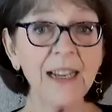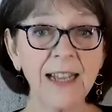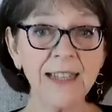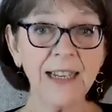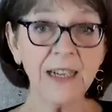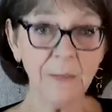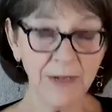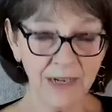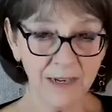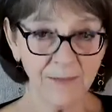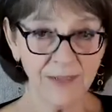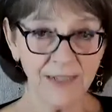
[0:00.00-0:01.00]
and then it
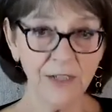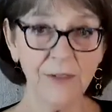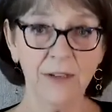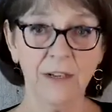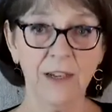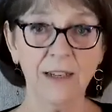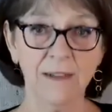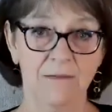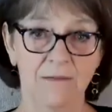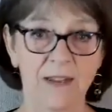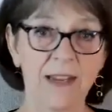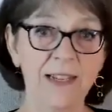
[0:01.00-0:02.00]
becomes
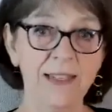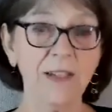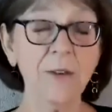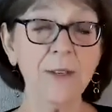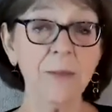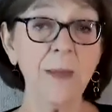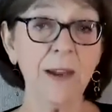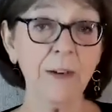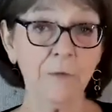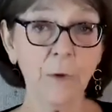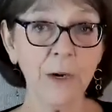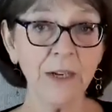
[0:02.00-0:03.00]
it's used
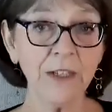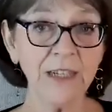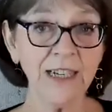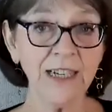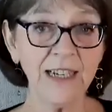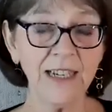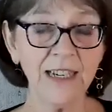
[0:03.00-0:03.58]
metaphorically,